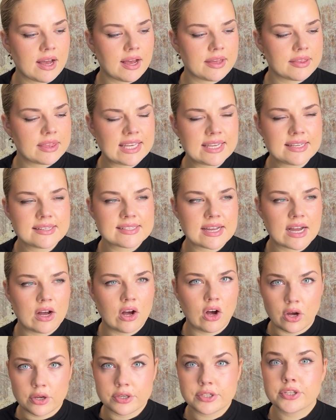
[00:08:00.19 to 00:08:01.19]
things that
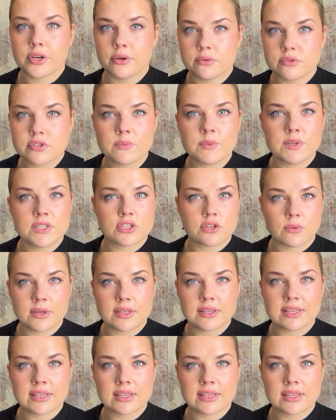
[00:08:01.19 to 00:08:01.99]
aren't going to be doing